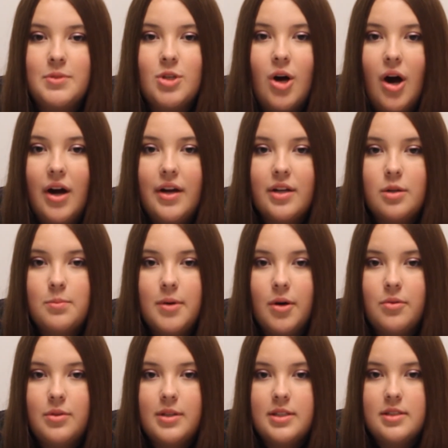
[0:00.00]
talking
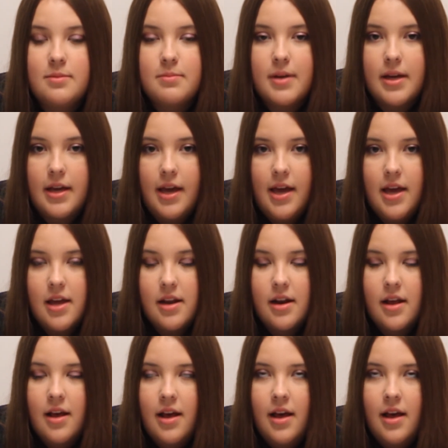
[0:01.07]
about this in my head.